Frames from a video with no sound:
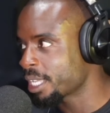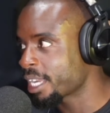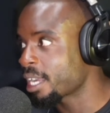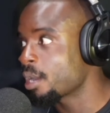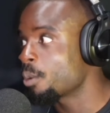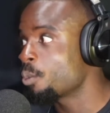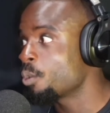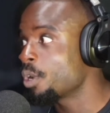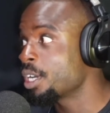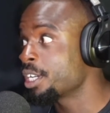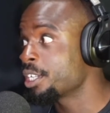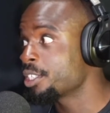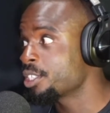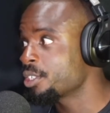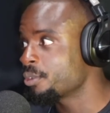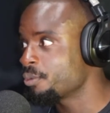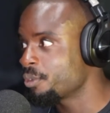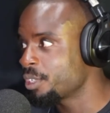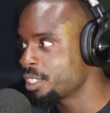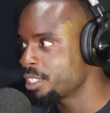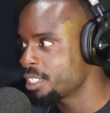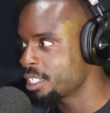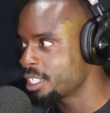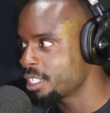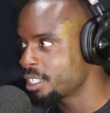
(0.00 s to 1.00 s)
Like I wanted to
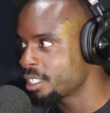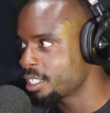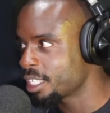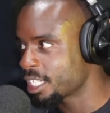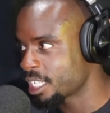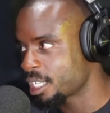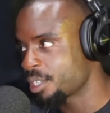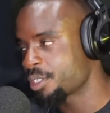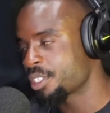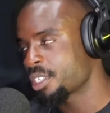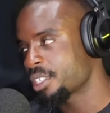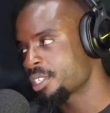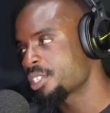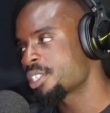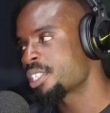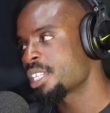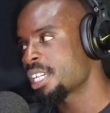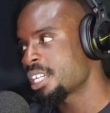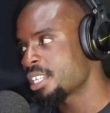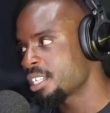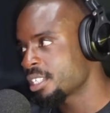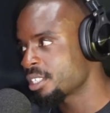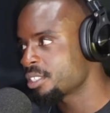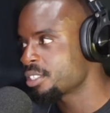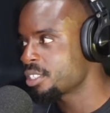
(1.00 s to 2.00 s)
read that. Like right, I was right,
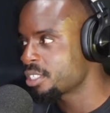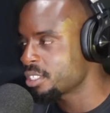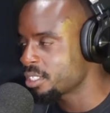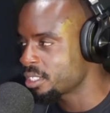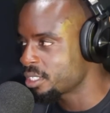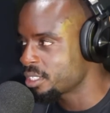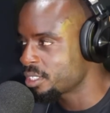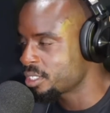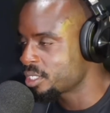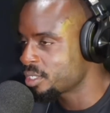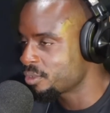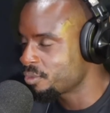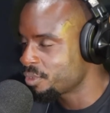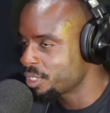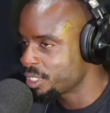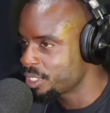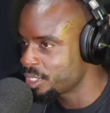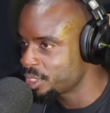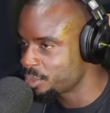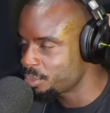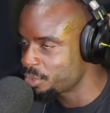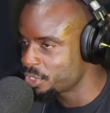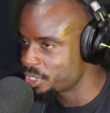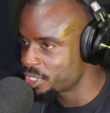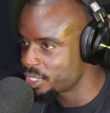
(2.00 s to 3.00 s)
excited right. to to read
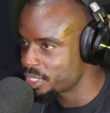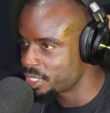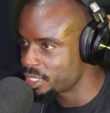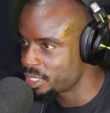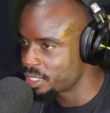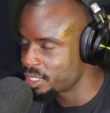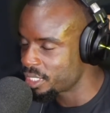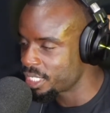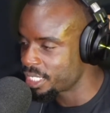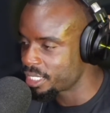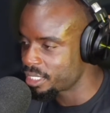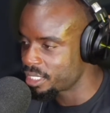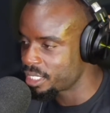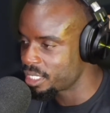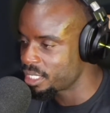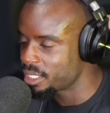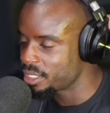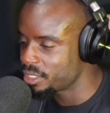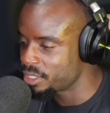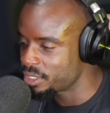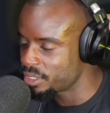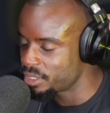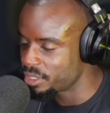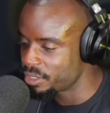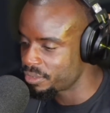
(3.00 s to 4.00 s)
his books like that
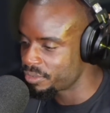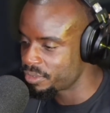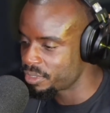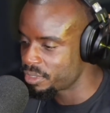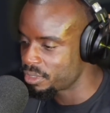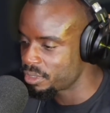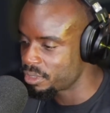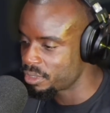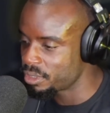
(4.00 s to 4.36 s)
and stuff. So.